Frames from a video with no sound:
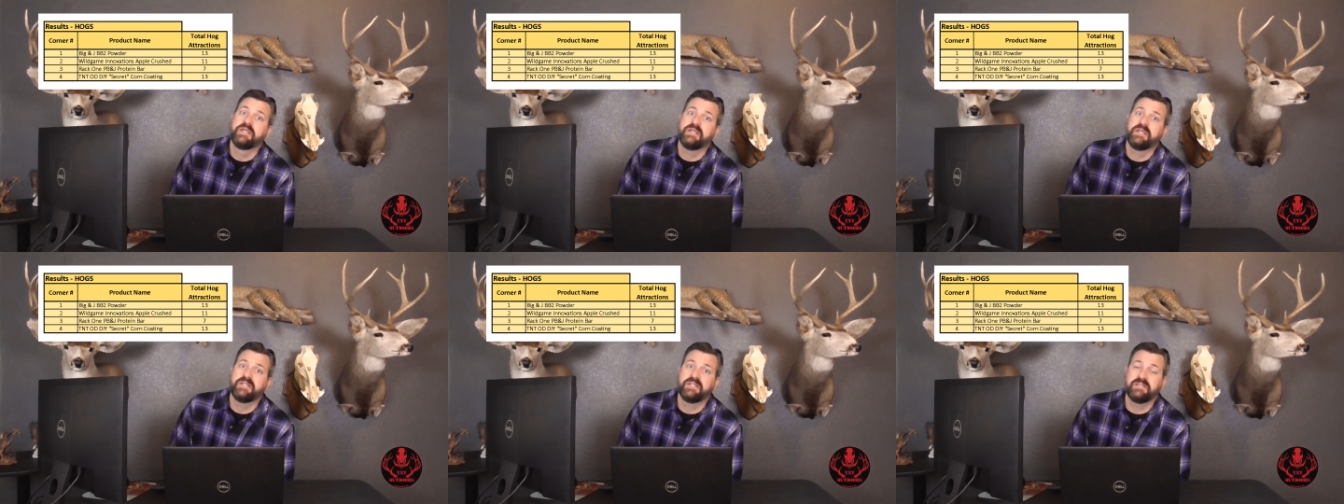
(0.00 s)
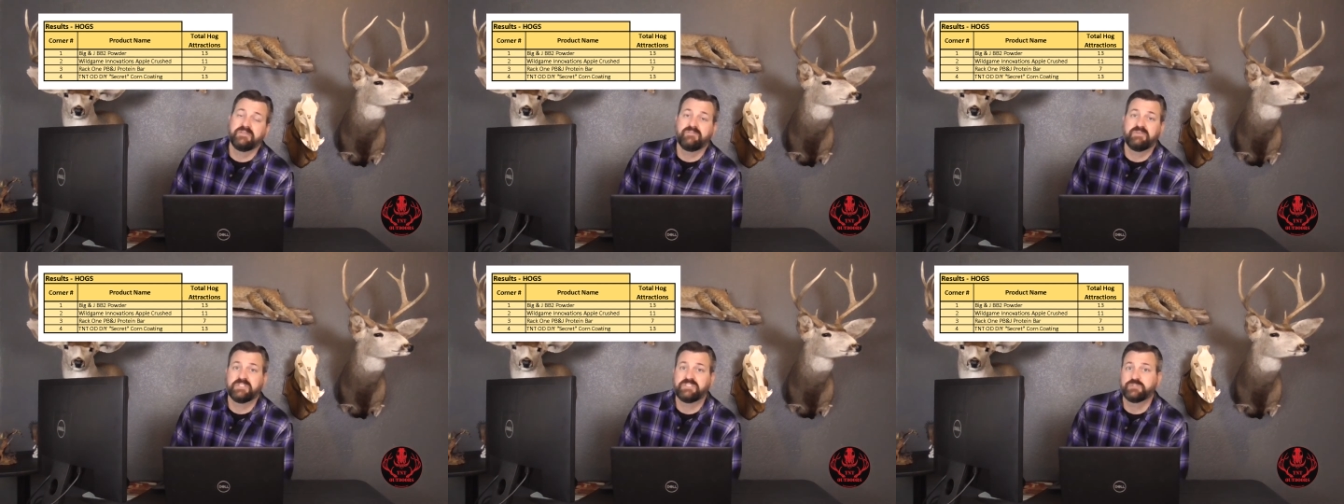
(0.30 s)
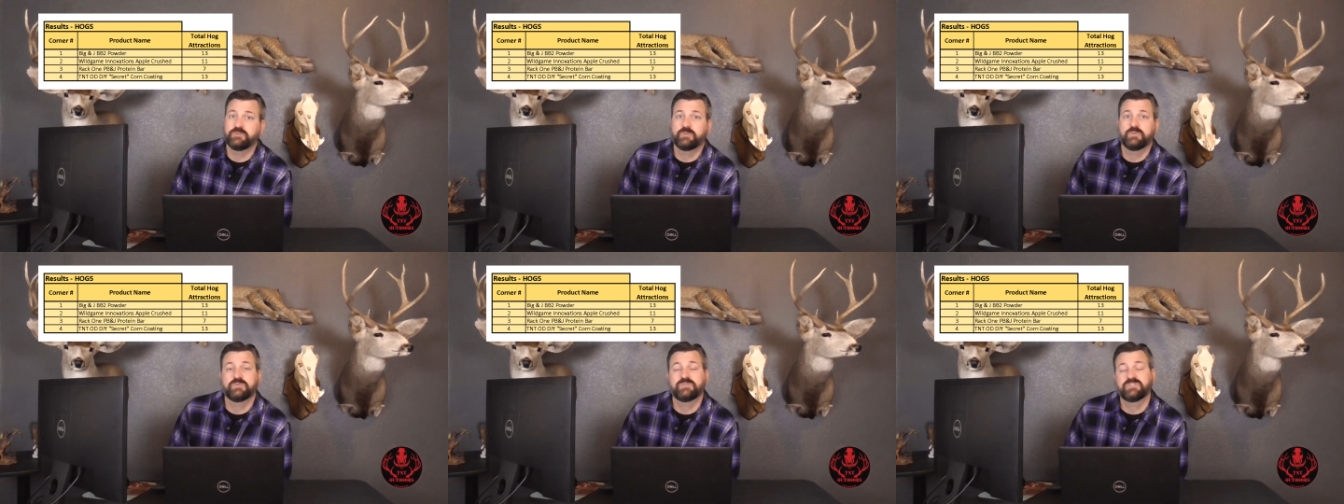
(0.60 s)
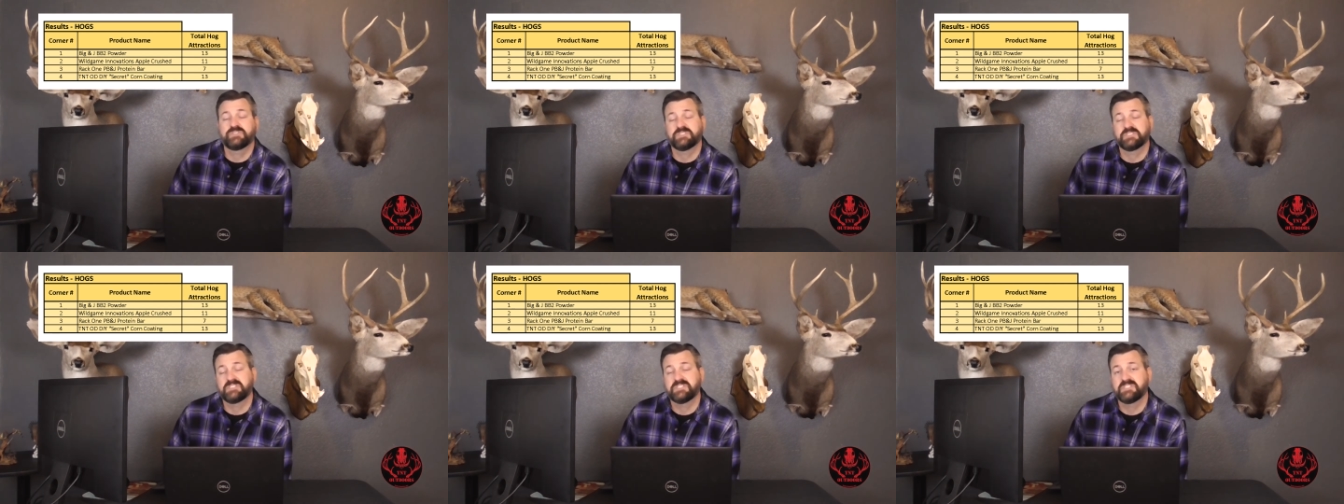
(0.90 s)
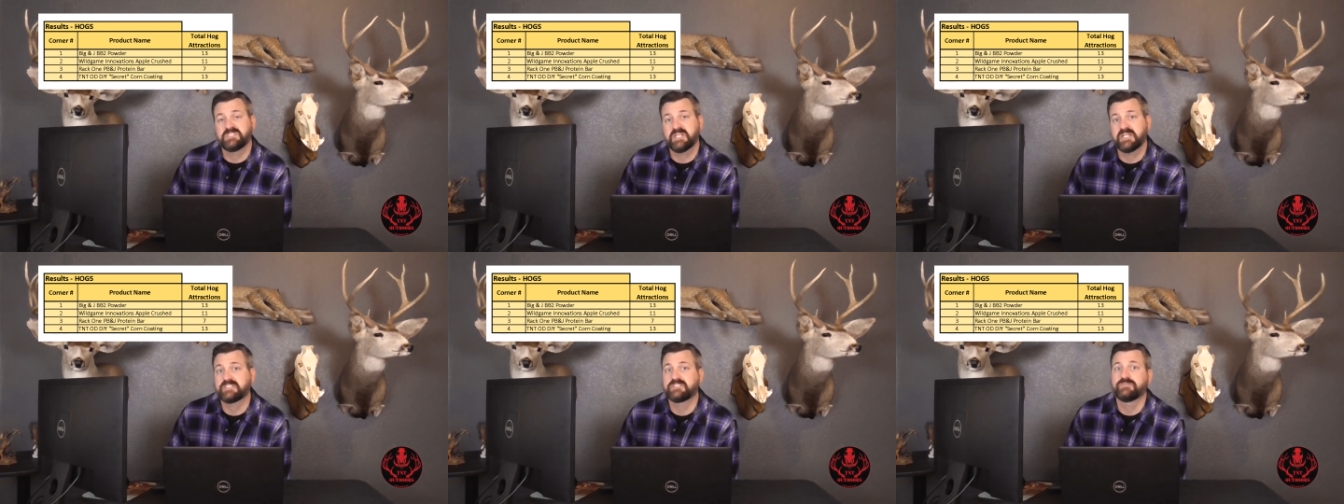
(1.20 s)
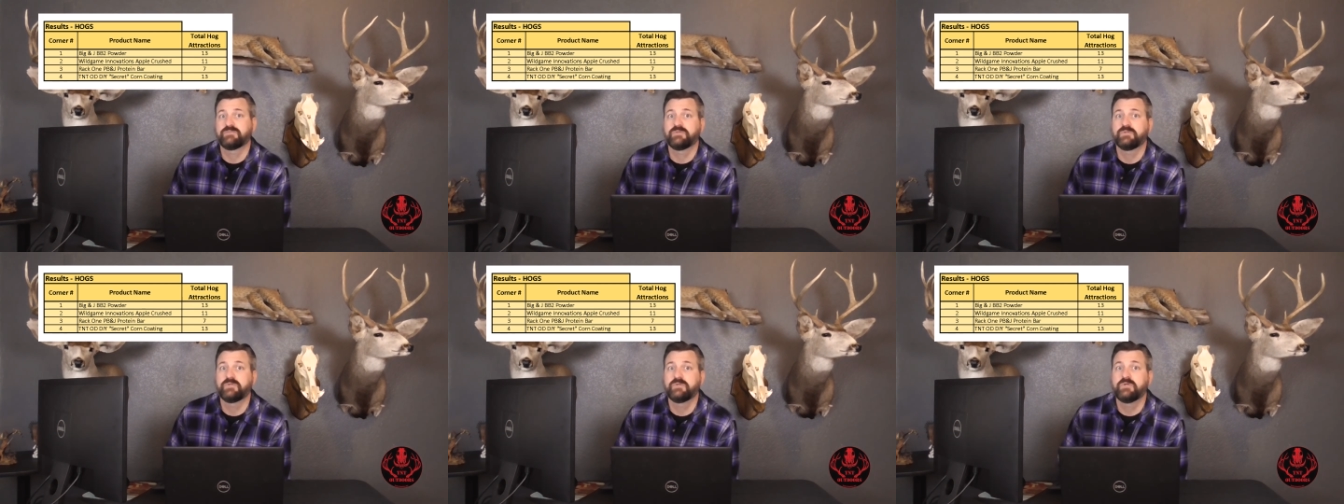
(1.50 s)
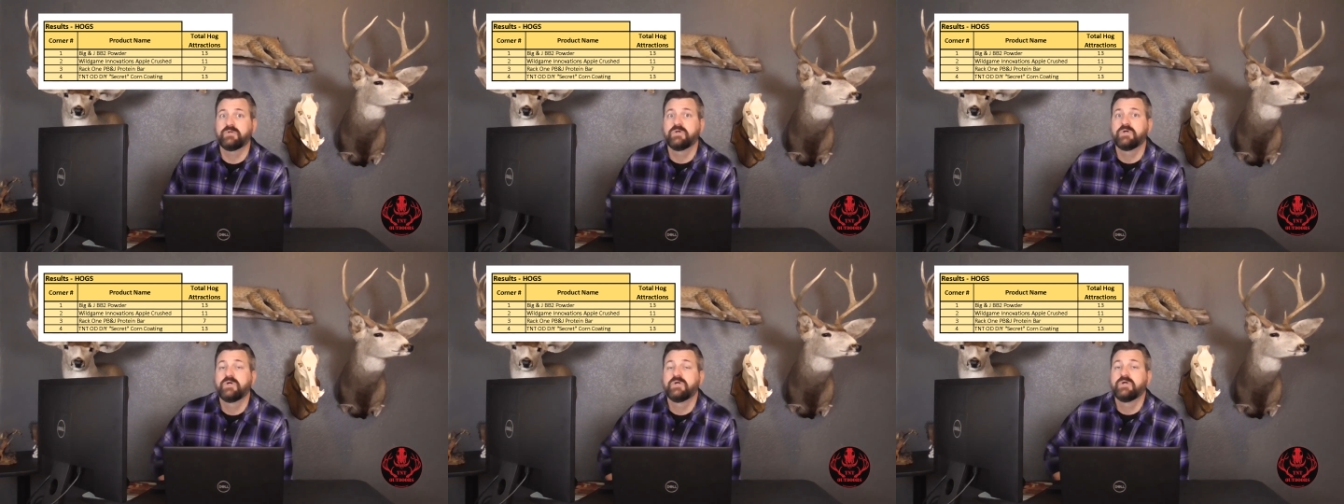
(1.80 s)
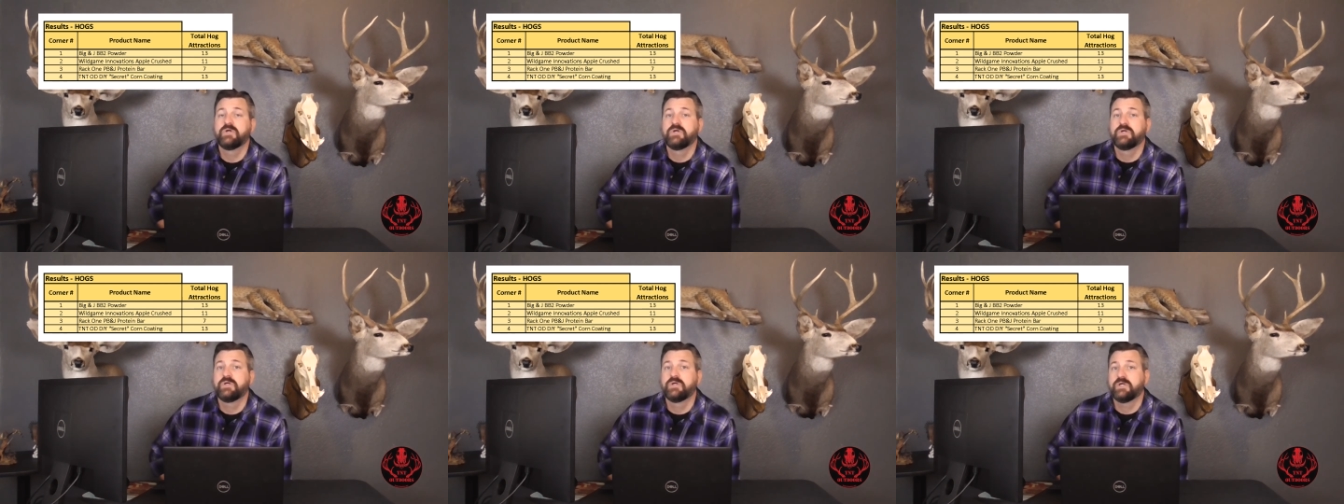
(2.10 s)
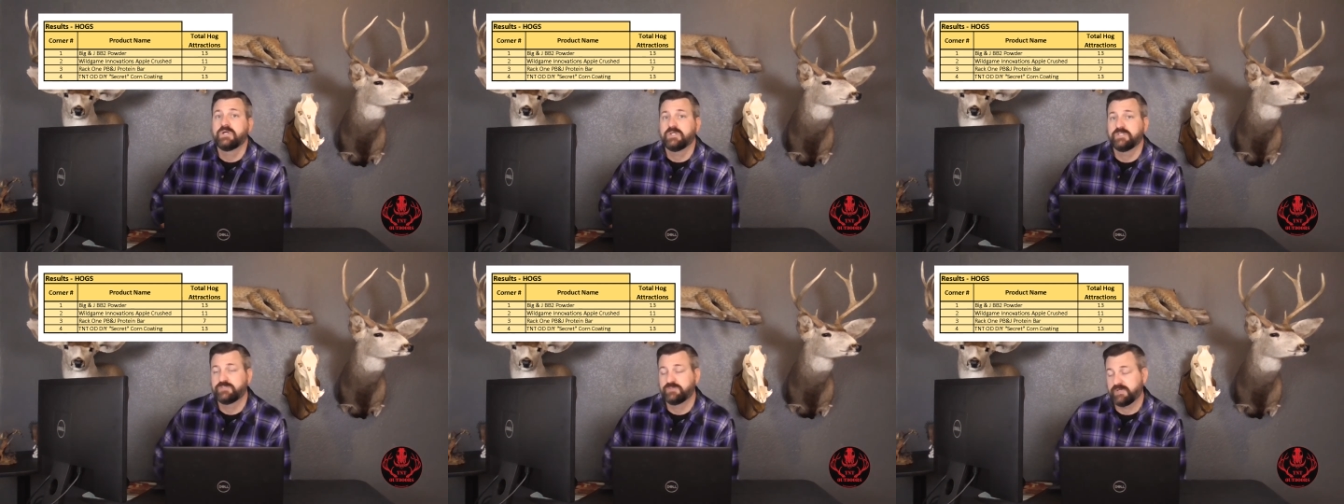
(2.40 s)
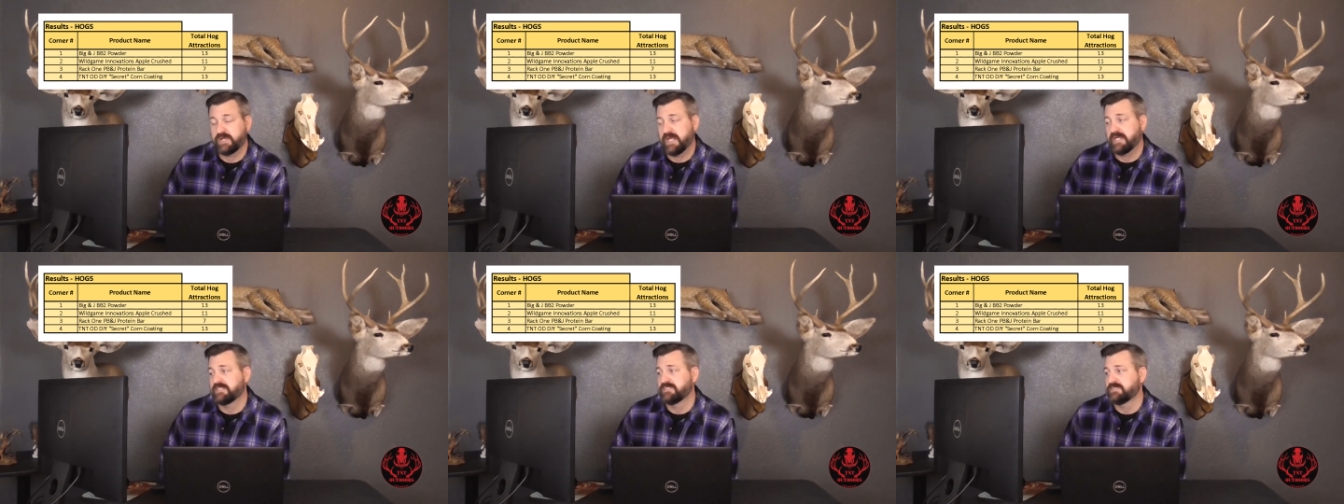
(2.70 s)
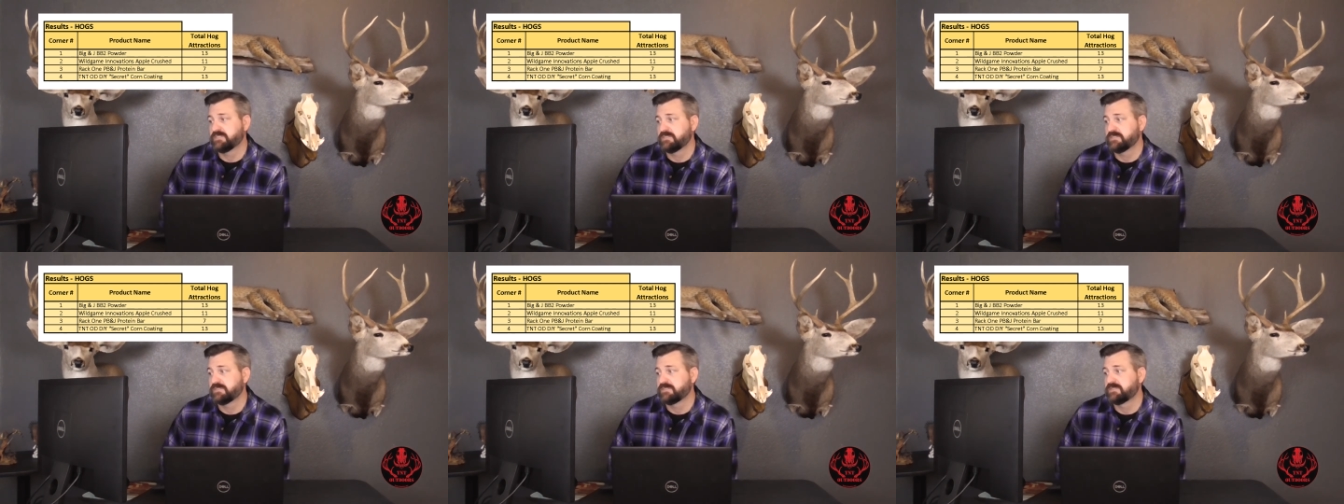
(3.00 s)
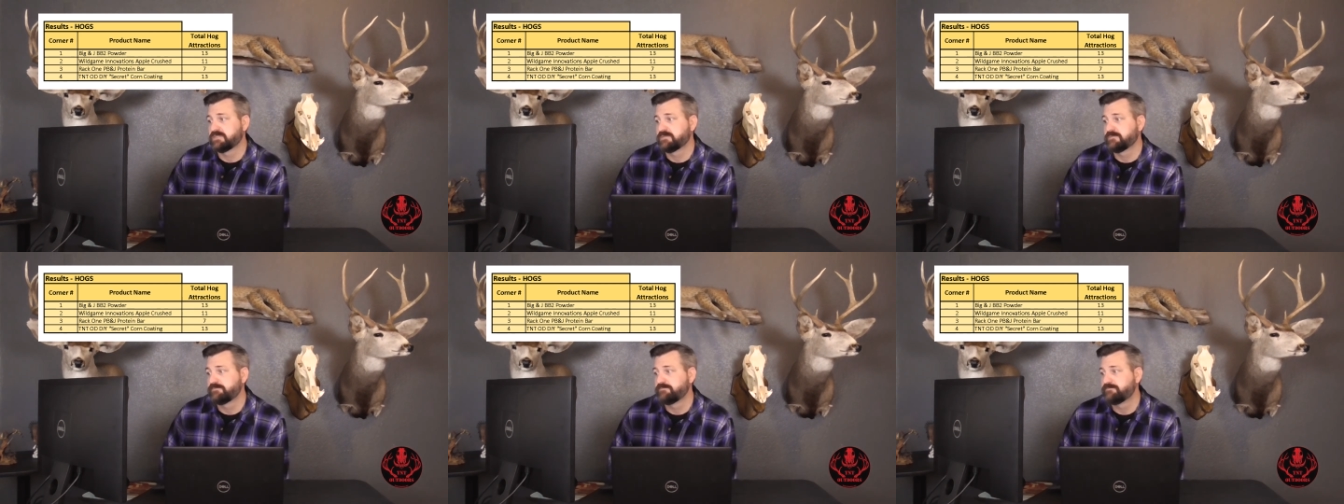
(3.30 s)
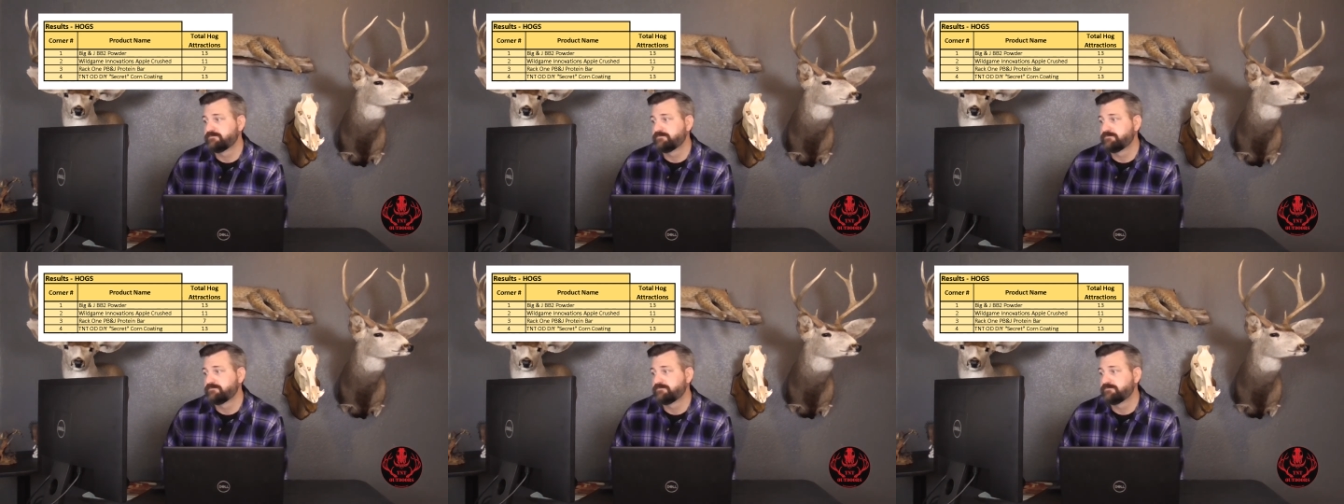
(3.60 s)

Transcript: individual successful attractions.